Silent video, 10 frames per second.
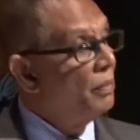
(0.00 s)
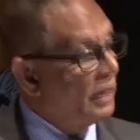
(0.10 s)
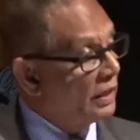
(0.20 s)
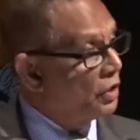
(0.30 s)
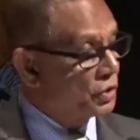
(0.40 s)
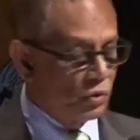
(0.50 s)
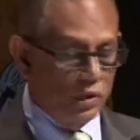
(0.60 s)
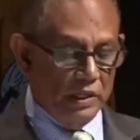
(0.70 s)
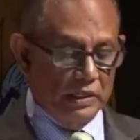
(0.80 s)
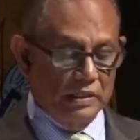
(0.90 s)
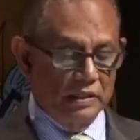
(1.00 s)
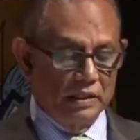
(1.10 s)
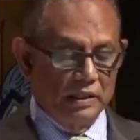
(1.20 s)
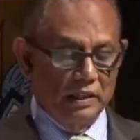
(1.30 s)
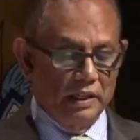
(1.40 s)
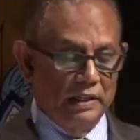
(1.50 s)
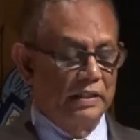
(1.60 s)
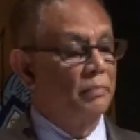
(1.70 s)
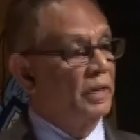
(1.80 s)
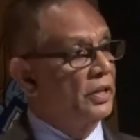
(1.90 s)
medical students
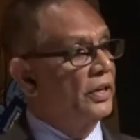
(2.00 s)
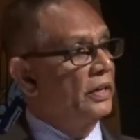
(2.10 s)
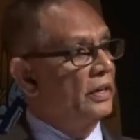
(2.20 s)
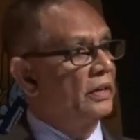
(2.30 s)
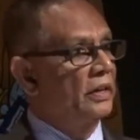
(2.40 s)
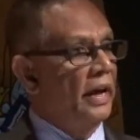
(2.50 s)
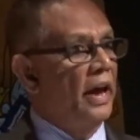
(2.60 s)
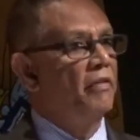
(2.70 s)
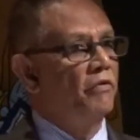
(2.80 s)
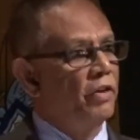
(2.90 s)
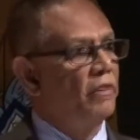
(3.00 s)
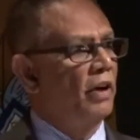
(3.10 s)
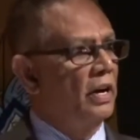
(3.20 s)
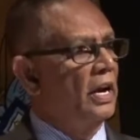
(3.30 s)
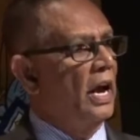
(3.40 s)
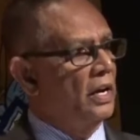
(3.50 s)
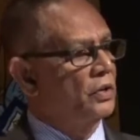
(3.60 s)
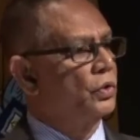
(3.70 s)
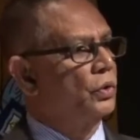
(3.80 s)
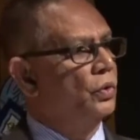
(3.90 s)
is immaterial. Everyone
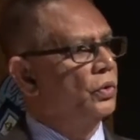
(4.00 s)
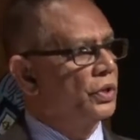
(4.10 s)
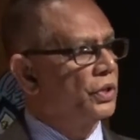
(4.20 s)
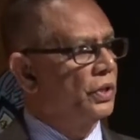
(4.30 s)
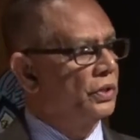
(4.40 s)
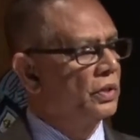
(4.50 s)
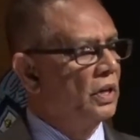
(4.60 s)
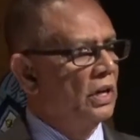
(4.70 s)
has to do research.